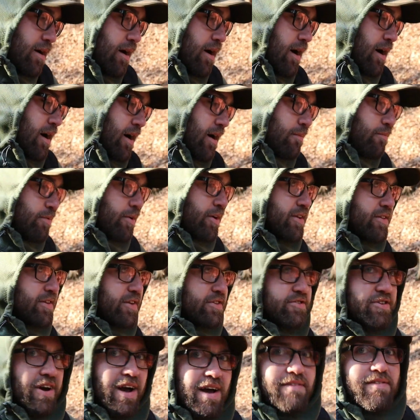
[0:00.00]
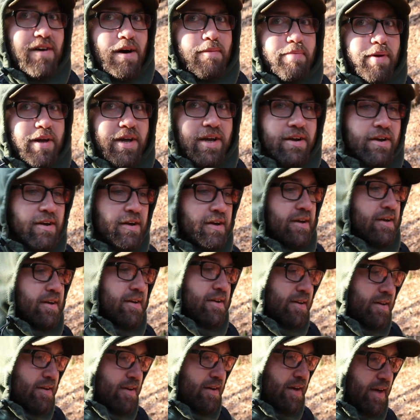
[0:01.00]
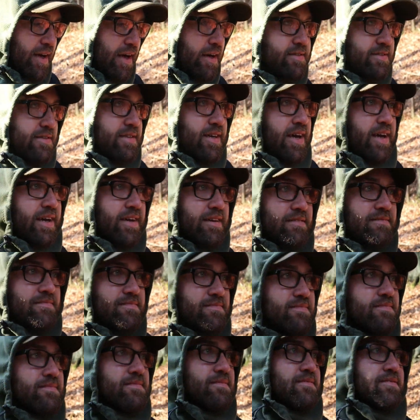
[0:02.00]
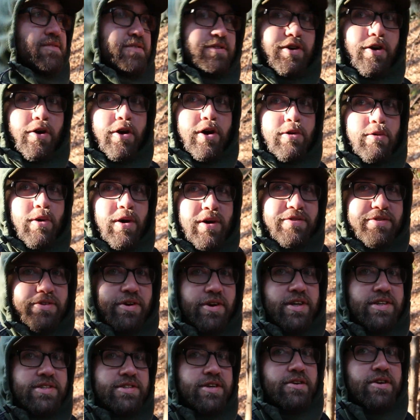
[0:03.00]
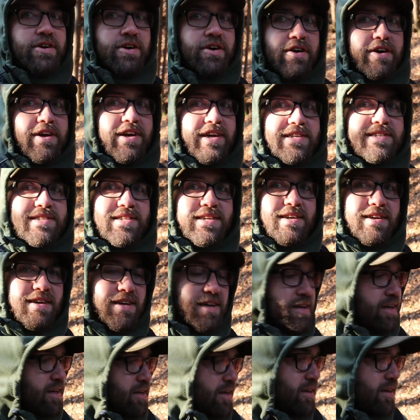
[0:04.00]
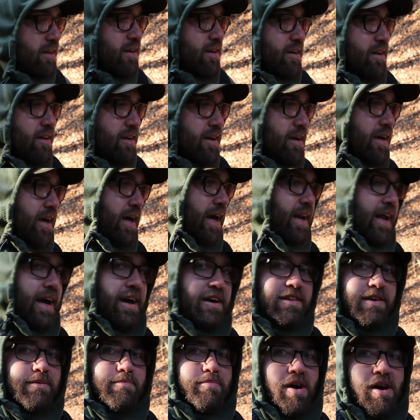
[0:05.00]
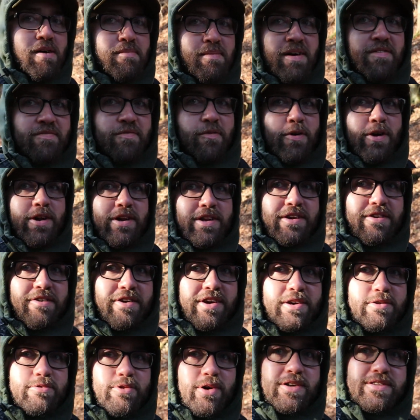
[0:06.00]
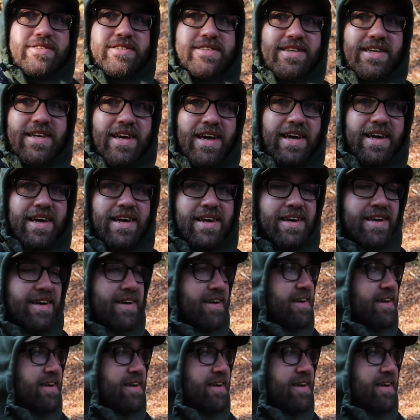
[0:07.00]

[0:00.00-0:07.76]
But on the drive up here, it's like 31, 32 degrees. And I only brought my 40-degree quilts today.